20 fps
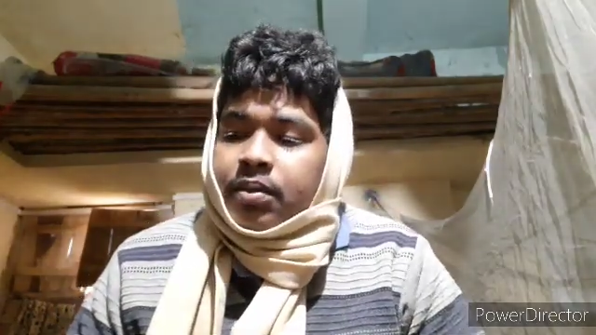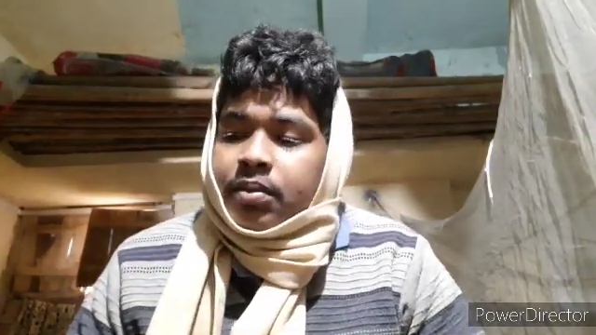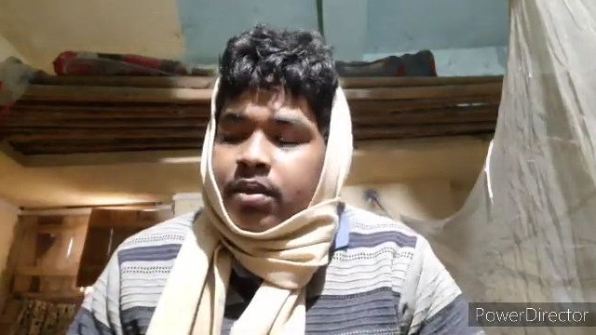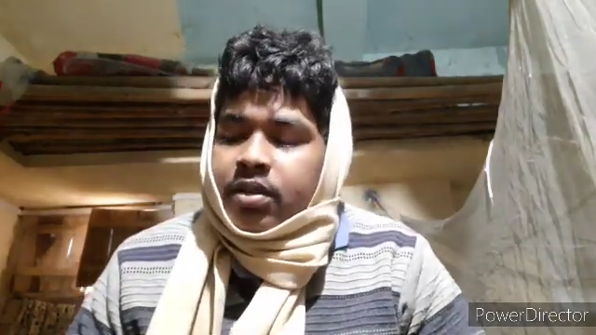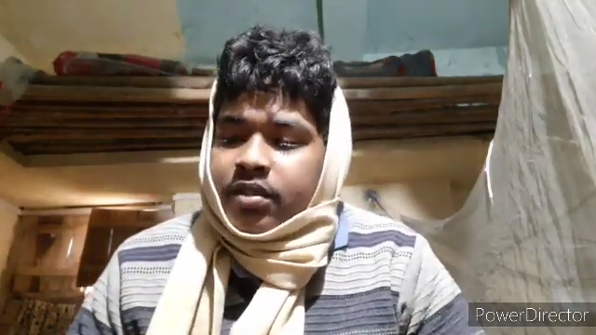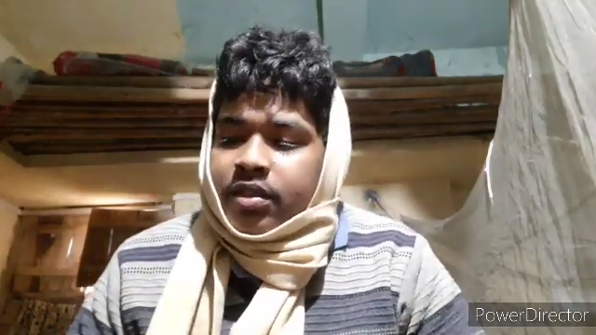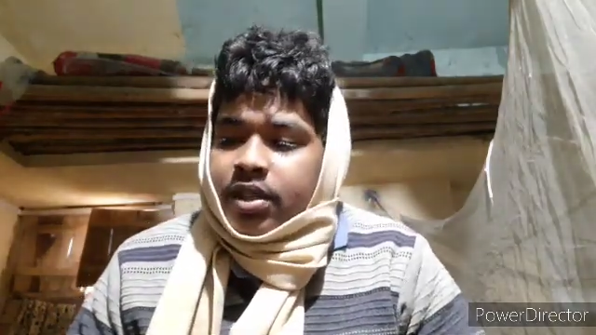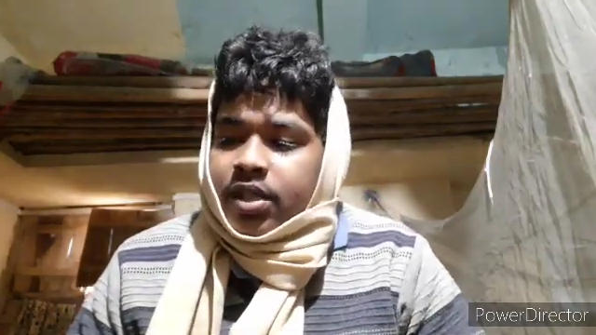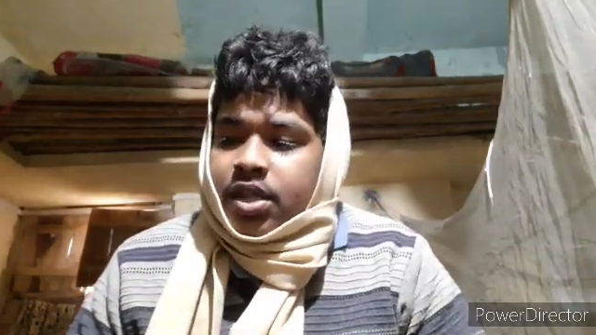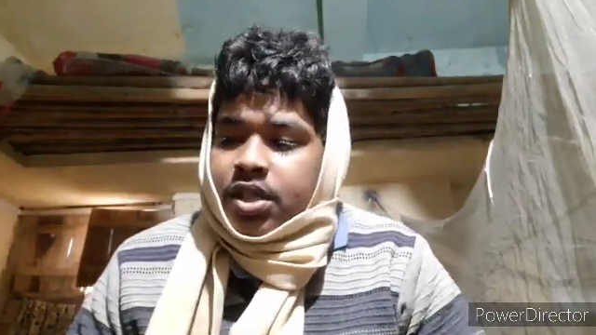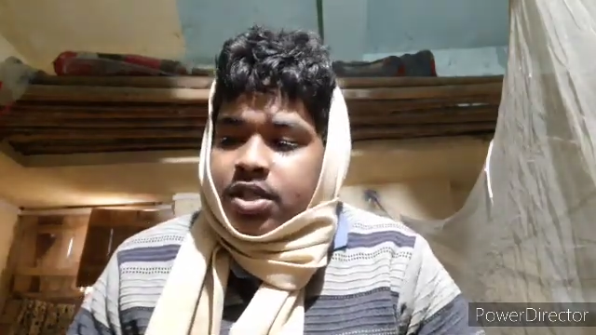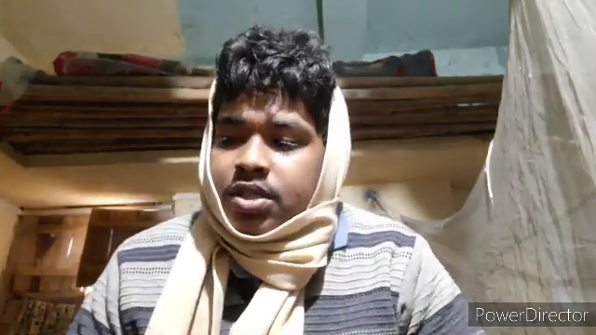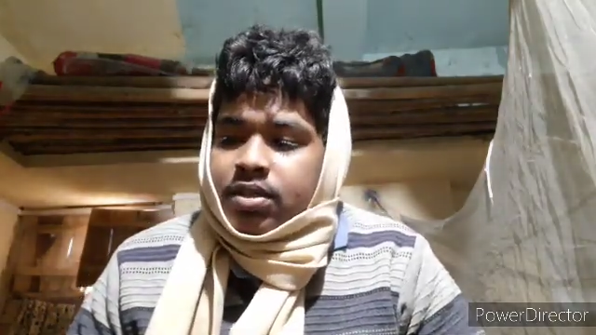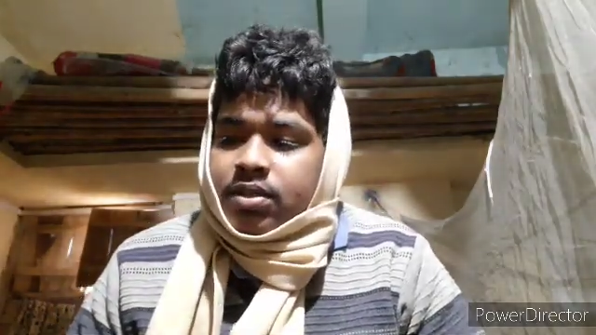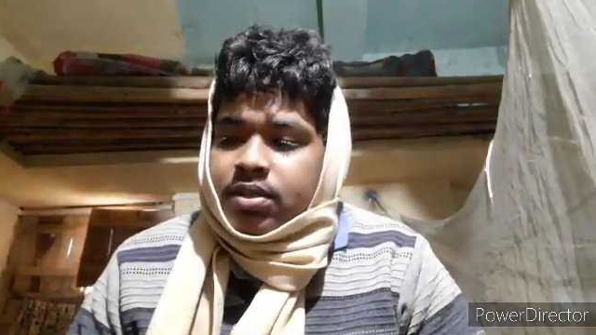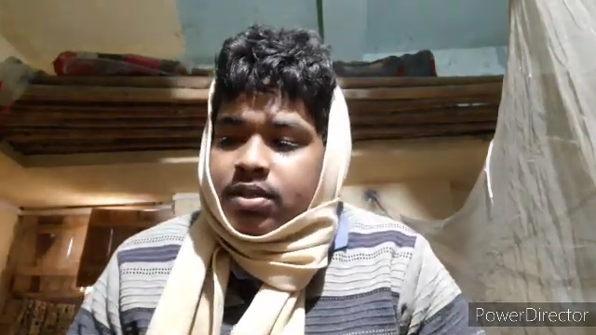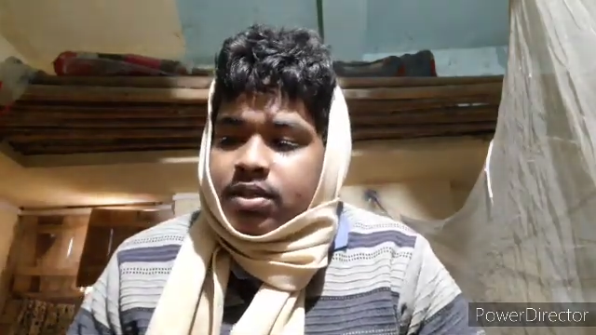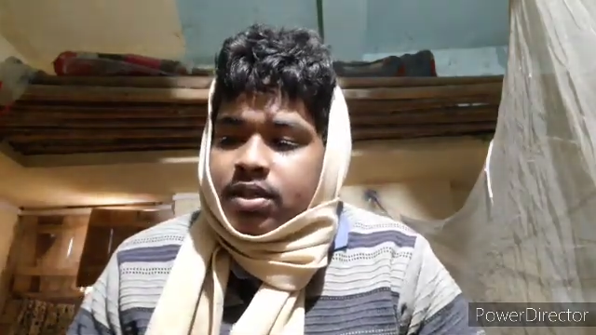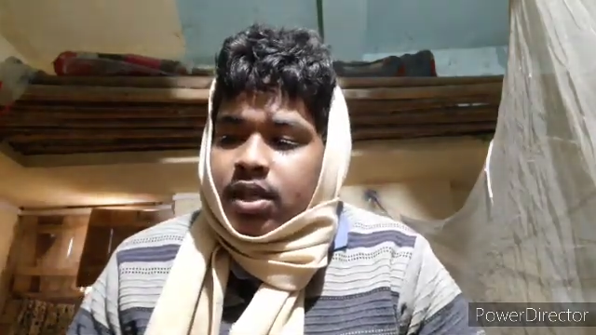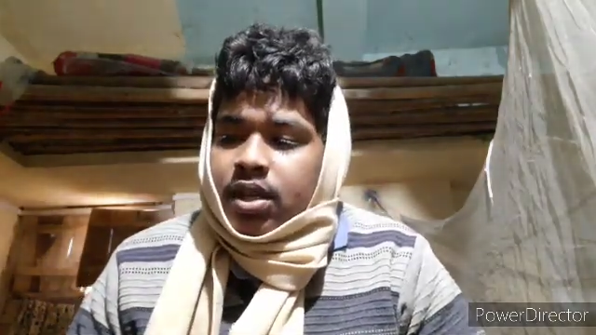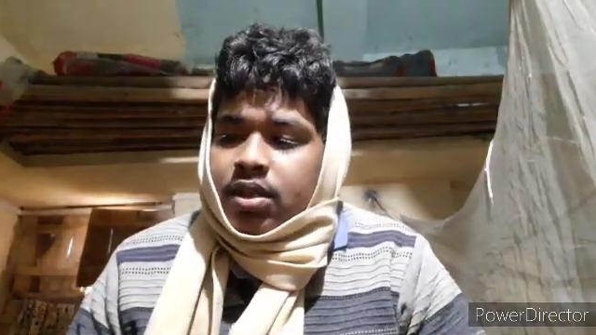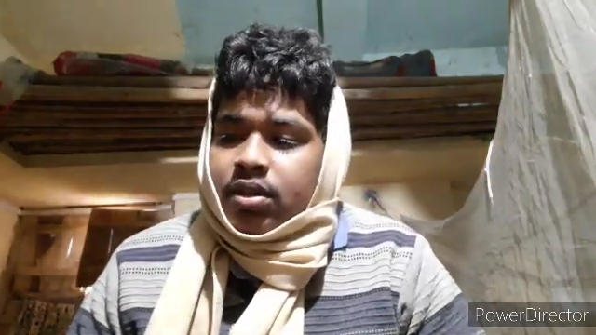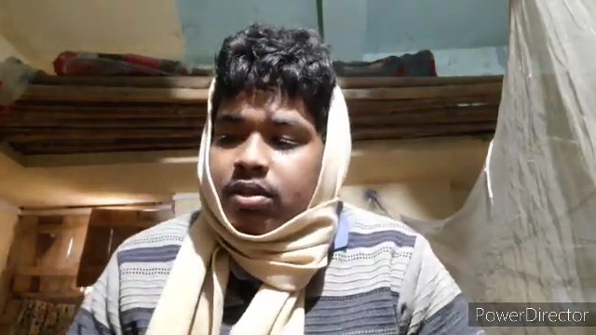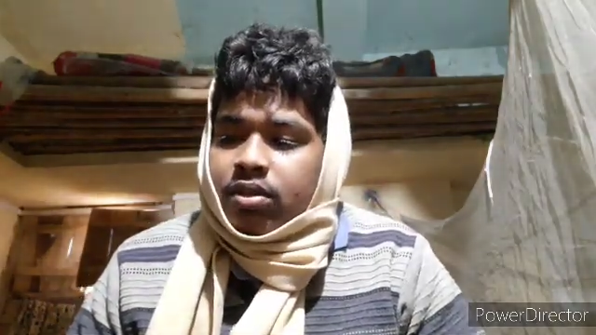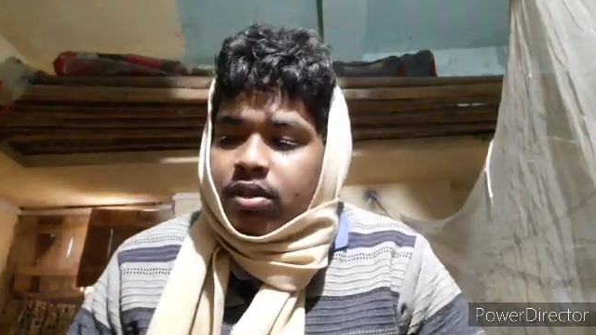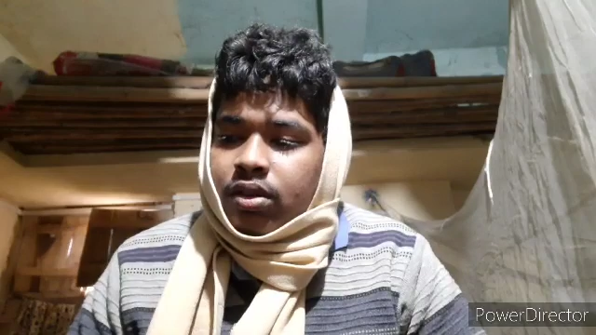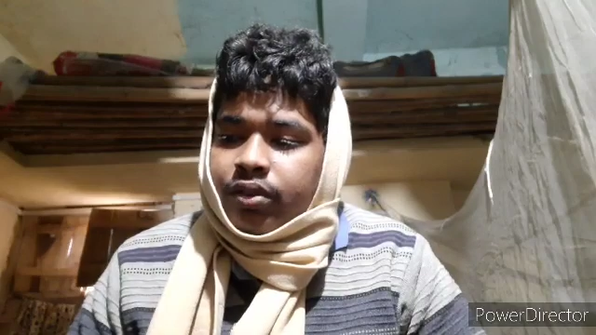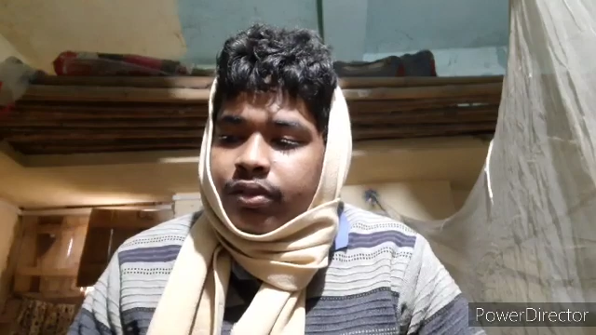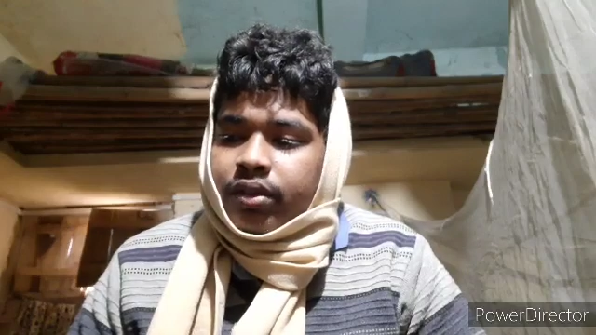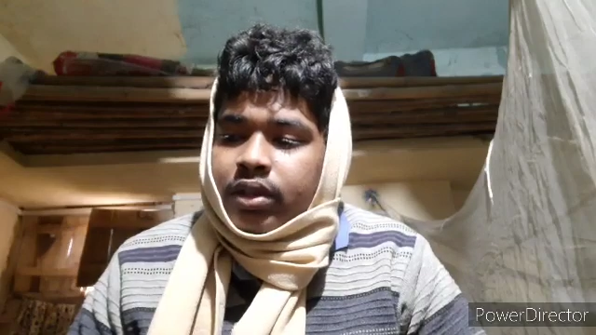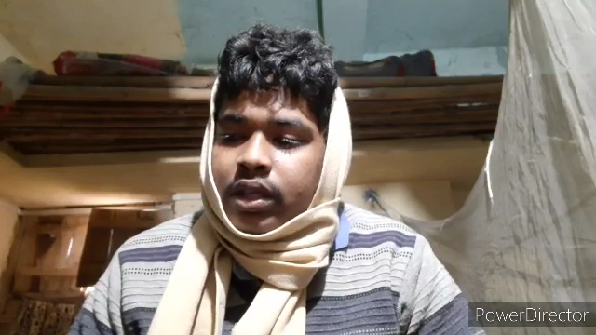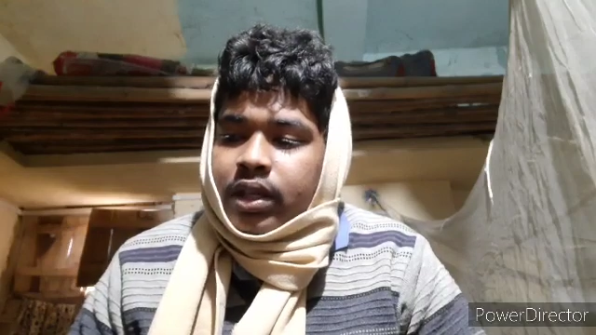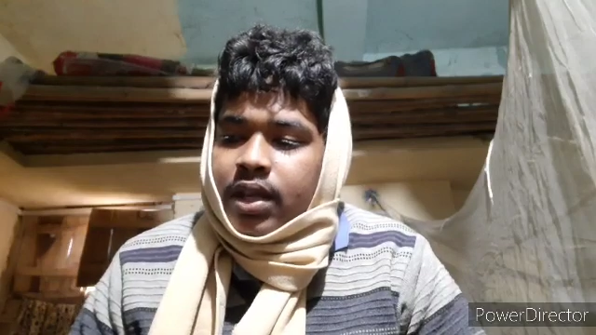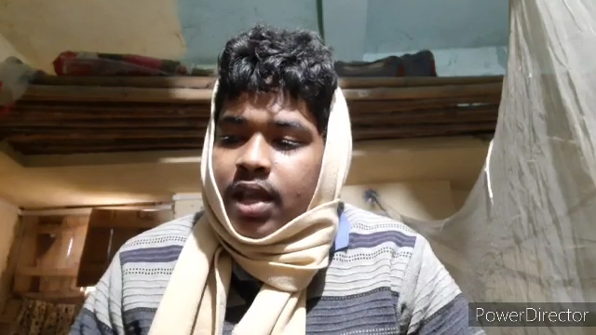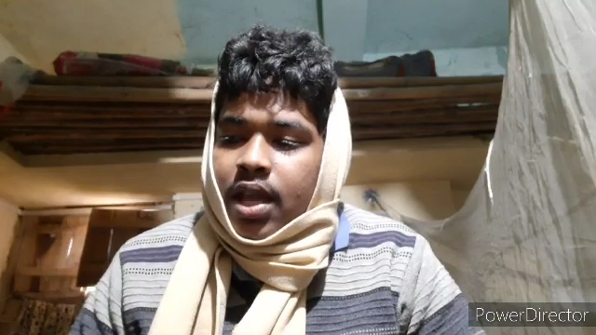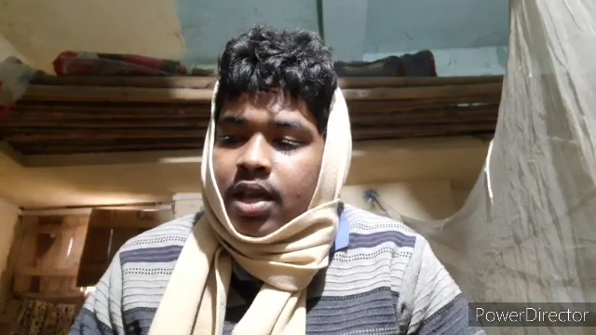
representations and also the